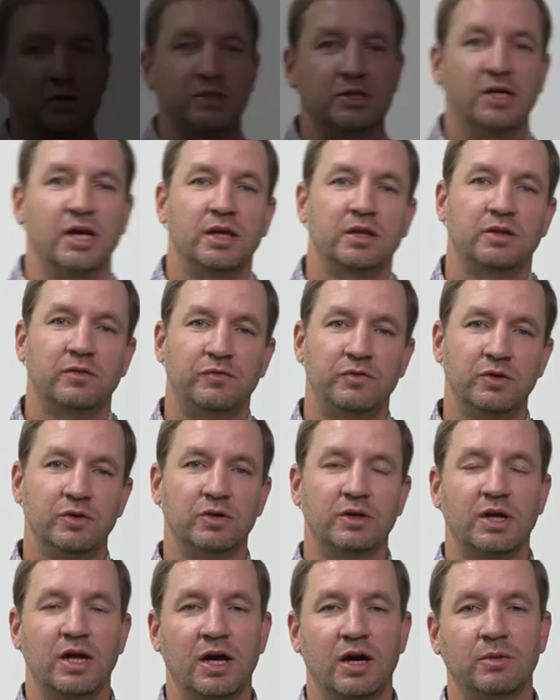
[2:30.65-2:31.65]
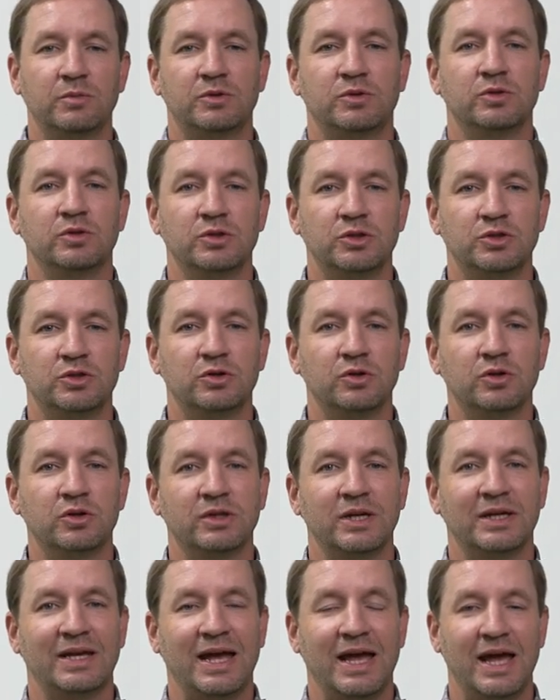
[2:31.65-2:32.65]
Check the fill cap to ensure
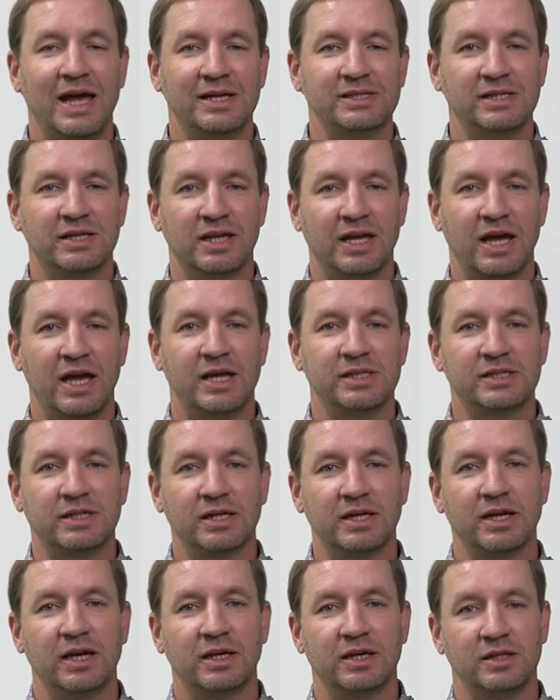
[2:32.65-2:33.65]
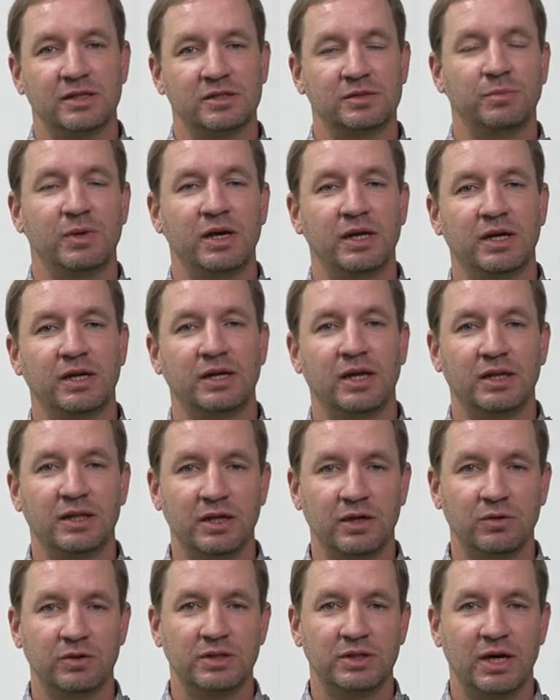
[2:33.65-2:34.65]
that it has a gasket and is making a
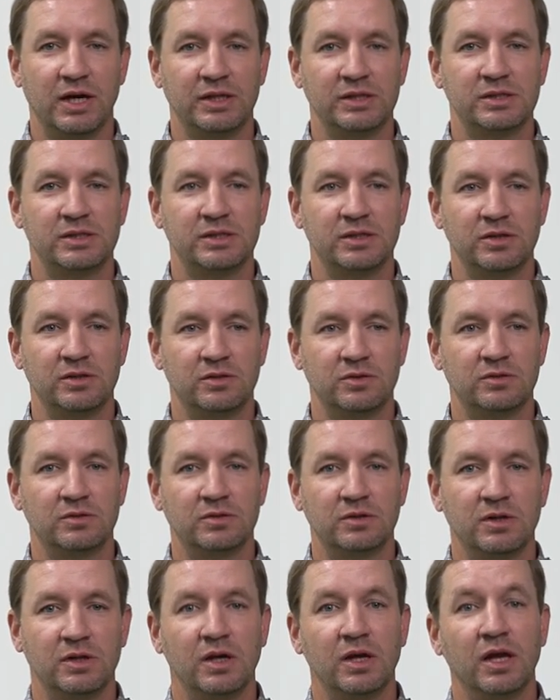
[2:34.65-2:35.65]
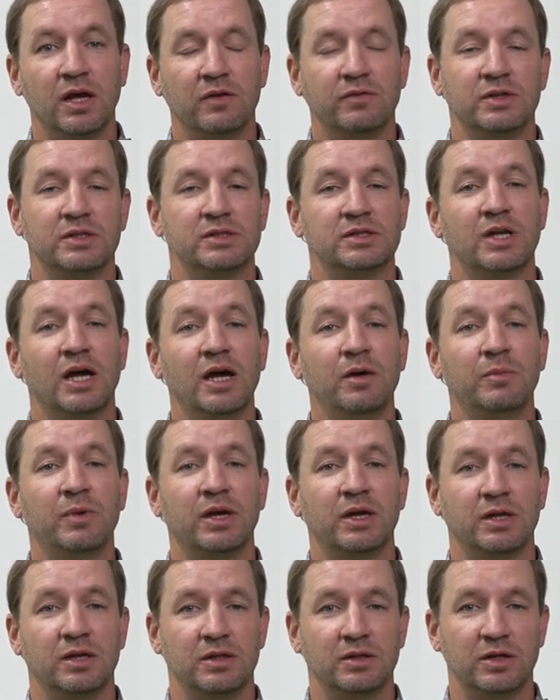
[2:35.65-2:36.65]
liquid tight seal. If it is not
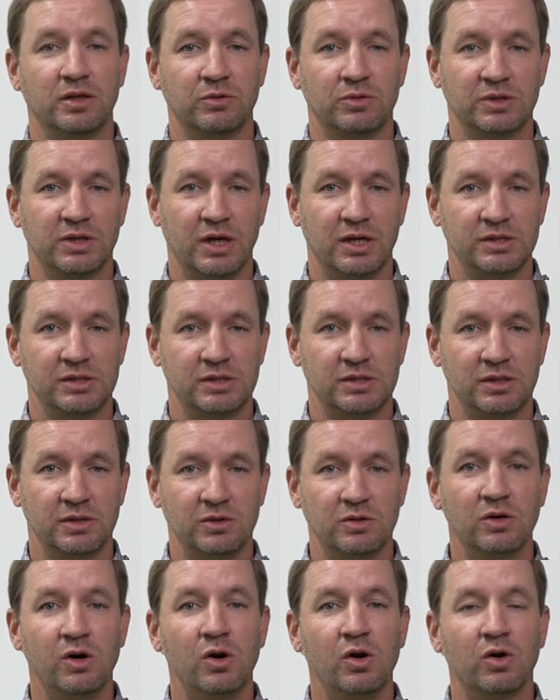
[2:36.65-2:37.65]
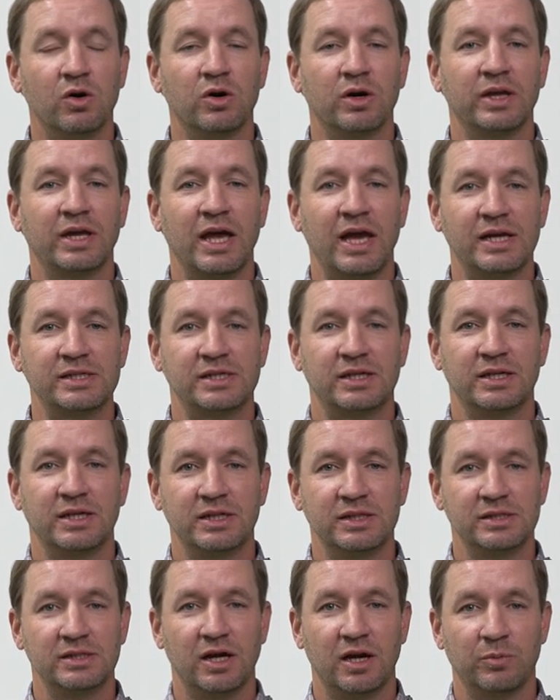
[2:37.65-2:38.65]
making a liquid tight seal or a gasket
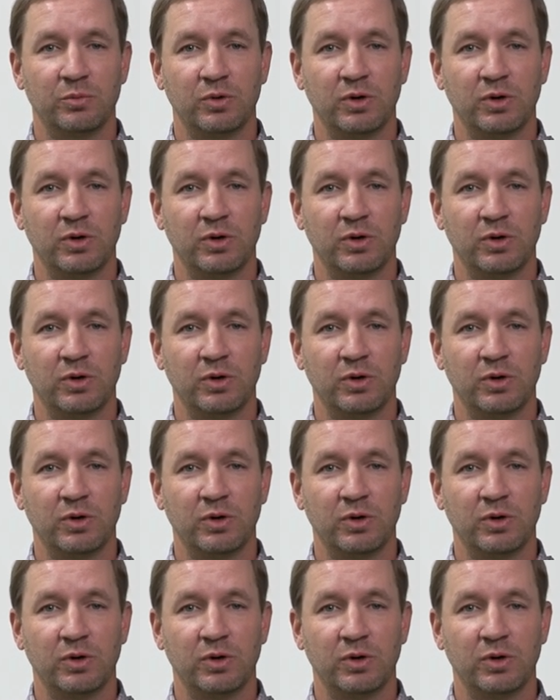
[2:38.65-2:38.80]
is not